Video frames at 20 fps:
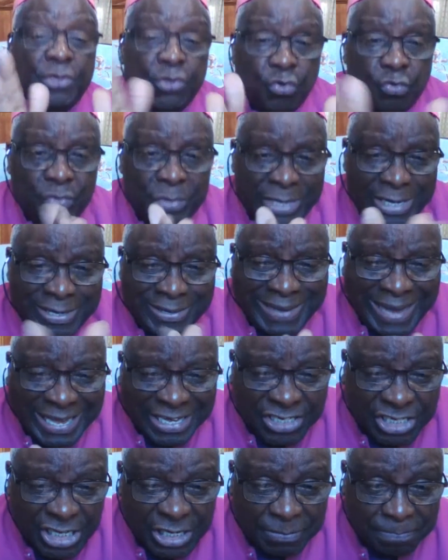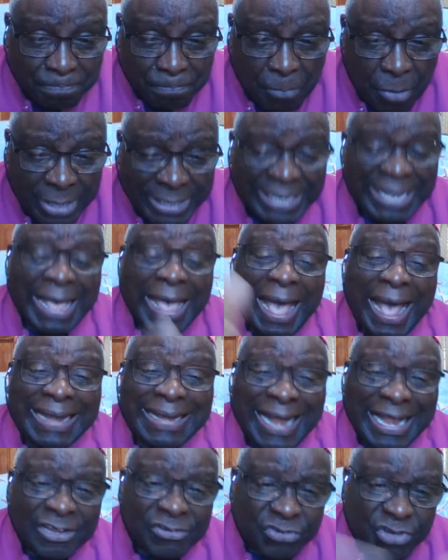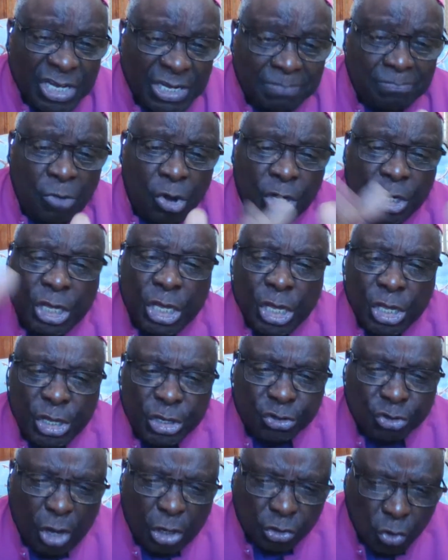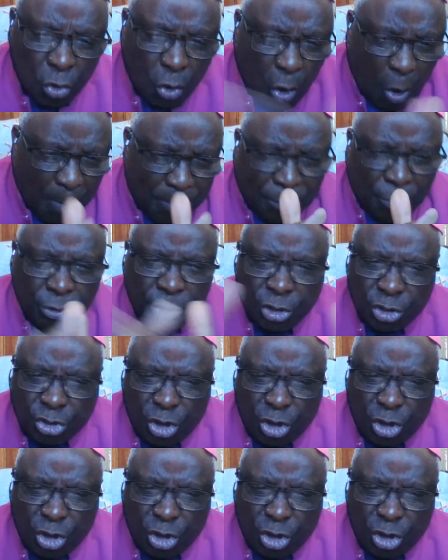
You need that seed money, and that seed money is going to open the